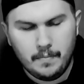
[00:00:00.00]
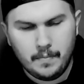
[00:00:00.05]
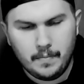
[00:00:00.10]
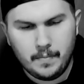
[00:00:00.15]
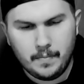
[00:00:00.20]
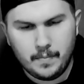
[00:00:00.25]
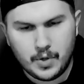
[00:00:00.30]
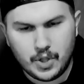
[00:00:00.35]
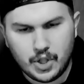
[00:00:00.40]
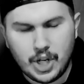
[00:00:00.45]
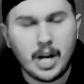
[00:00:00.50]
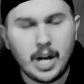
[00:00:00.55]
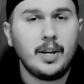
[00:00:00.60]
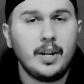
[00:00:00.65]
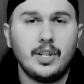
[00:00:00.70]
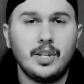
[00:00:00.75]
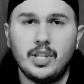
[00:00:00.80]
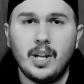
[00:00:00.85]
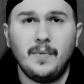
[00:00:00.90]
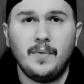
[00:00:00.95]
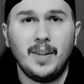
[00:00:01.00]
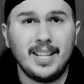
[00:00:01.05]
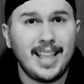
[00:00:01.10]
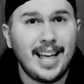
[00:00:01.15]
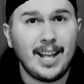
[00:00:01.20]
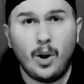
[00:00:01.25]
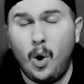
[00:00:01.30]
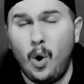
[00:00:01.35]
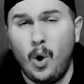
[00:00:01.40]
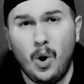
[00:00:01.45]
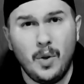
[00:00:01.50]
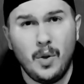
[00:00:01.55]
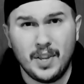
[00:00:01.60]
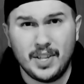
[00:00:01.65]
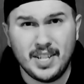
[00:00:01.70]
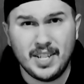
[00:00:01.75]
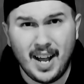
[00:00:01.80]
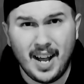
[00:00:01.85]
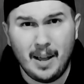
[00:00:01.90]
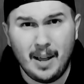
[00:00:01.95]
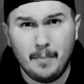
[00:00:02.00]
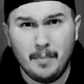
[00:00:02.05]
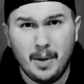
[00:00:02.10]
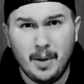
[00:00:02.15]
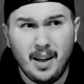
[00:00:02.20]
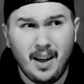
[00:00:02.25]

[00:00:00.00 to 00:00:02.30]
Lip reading: sharing stuff like that all the time.